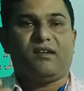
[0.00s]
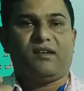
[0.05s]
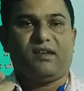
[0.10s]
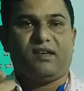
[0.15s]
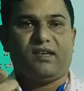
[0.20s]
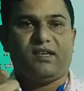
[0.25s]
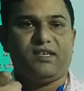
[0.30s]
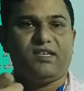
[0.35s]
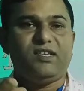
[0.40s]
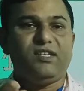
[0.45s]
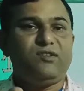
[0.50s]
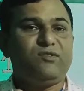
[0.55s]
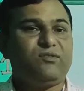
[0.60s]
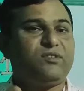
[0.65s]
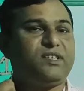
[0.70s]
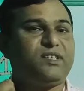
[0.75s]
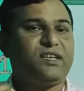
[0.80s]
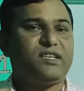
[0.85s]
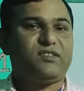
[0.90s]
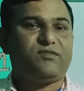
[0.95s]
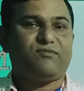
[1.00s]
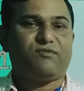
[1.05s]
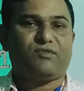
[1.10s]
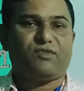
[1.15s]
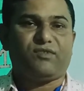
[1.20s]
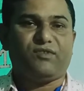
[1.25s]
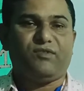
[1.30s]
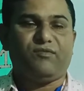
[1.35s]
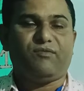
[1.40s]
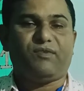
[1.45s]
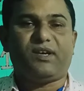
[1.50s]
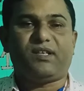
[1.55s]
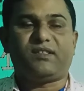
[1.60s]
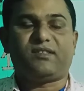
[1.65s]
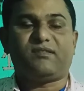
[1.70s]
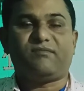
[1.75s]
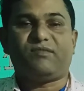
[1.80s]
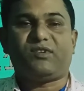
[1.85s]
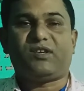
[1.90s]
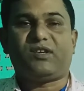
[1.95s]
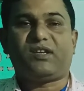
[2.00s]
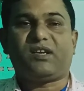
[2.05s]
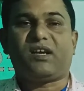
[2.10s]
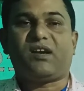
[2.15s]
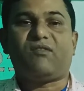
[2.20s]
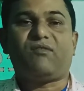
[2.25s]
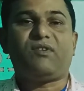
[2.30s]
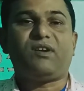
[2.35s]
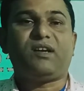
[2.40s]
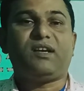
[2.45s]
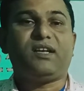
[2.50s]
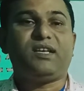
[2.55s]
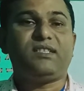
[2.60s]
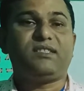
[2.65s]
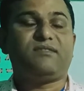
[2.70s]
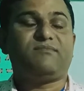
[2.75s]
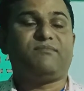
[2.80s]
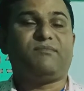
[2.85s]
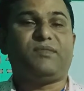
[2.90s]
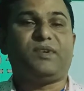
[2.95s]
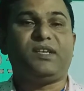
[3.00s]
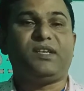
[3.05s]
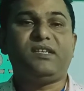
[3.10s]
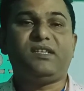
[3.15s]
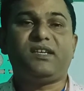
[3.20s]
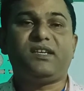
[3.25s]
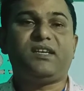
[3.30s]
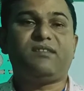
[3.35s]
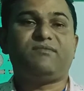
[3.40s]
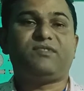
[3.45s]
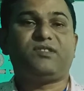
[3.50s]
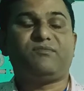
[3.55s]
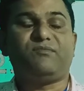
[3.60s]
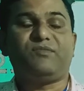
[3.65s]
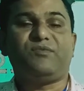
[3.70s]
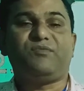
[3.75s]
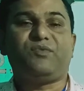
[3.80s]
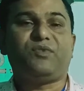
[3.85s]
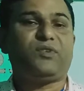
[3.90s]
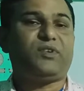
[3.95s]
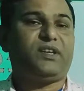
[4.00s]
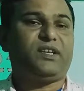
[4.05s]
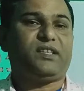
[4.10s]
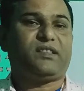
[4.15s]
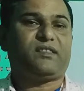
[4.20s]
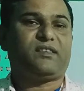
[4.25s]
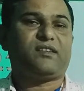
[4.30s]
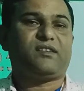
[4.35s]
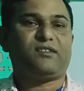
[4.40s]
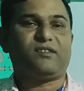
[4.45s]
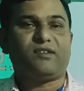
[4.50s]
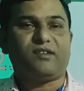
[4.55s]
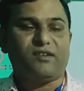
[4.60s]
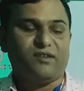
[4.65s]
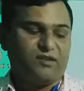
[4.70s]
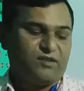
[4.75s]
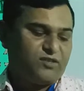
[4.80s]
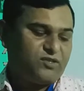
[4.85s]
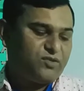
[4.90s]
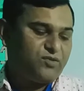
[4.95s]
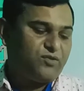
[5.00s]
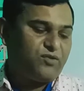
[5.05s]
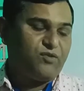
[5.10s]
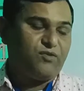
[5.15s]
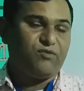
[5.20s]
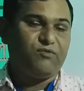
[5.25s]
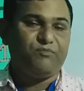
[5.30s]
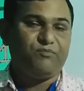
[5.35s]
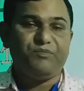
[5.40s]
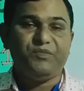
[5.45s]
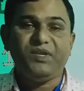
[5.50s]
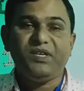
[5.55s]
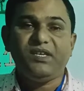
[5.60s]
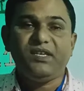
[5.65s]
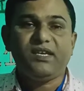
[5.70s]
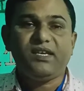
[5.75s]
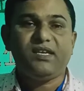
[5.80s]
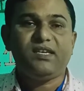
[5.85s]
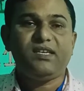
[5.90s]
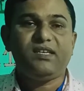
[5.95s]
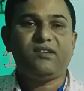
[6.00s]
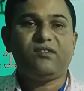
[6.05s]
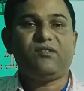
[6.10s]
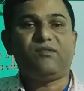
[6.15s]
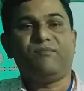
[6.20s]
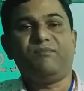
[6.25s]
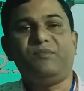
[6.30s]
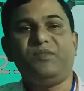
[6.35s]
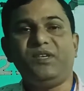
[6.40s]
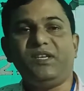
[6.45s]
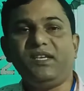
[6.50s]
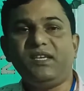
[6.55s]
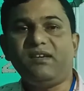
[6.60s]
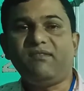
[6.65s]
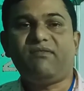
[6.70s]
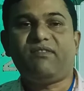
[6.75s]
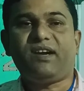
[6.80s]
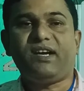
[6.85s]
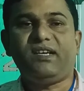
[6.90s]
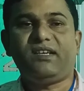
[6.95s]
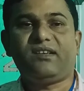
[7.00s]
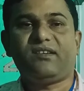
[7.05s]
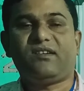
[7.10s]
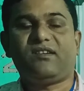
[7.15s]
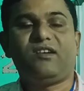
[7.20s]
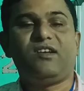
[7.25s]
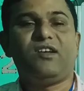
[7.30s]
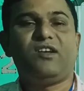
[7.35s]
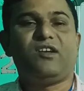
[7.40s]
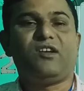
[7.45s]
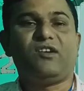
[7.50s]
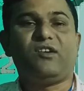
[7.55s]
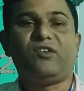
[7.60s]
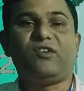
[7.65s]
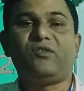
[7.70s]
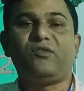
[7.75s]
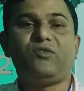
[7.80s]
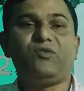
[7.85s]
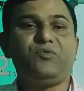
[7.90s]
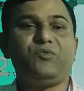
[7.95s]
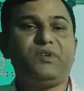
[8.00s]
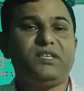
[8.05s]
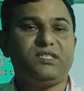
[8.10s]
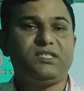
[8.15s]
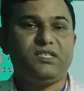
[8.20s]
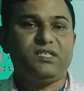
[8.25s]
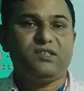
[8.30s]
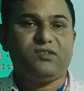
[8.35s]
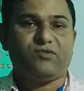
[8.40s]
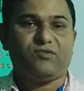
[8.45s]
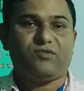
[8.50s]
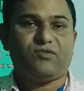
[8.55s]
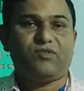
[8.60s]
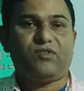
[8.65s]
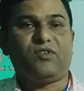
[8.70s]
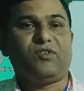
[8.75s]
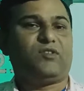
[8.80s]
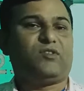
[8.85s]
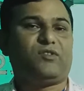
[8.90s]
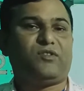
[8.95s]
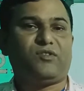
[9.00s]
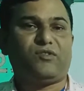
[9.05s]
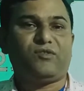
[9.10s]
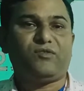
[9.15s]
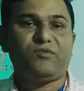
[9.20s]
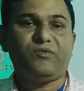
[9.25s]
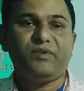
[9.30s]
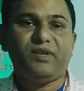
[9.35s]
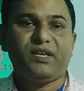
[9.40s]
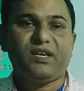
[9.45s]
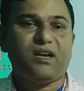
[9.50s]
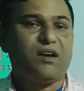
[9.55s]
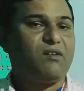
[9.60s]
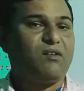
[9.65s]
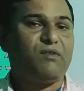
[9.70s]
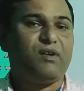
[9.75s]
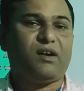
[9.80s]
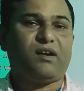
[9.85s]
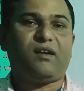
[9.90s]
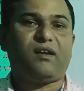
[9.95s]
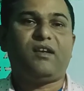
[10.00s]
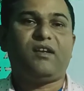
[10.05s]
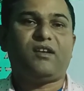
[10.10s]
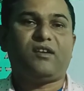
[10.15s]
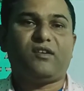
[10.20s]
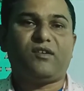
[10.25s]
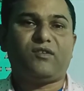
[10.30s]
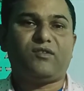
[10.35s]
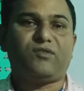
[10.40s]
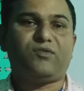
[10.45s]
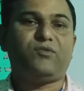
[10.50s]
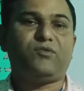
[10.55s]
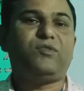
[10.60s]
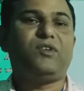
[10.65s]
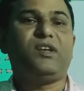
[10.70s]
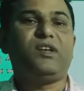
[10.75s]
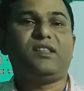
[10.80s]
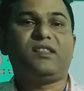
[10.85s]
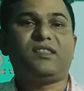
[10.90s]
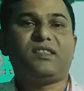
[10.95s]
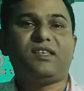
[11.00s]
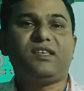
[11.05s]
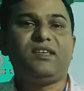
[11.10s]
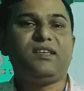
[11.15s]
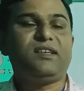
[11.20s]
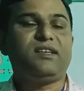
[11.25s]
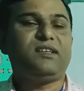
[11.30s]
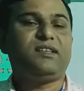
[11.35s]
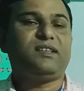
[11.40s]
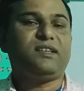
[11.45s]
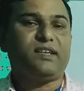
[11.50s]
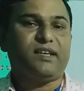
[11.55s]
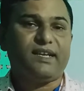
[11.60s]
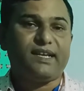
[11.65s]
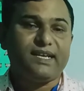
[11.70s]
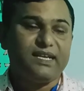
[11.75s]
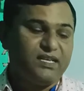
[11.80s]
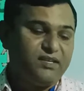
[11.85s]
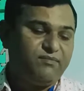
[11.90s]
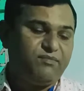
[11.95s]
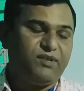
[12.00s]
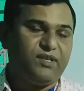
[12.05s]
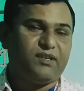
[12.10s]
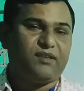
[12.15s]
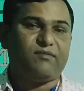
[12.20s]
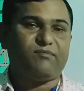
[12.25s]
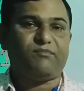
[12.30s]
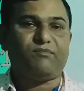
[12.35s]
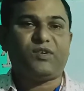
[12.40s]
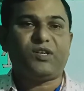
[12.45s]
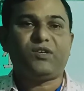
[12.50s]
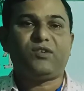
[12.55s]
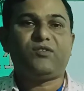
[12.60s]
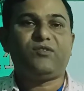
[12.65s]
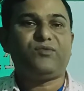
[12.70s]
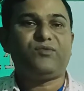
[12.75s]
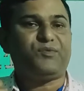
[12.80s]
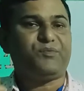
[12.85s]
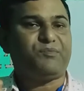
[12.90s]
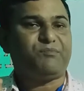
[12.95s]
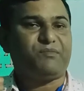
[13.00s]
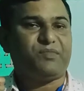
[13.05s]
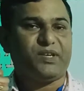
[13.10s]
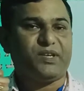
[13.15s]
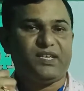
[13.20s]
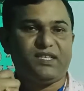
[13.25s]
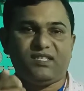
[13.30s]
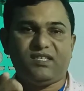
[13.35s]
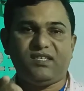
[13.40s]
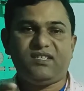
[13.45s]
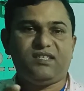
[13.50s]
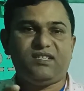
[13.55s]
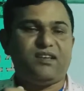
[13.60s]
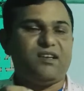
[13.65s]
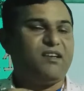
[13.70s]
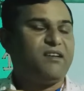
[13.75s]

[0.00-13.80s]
a hero dies only once, but coward dies many times before death. So be a hero, be a fighter, not to a zero, not to a coward, not to think it negatively, but to face it,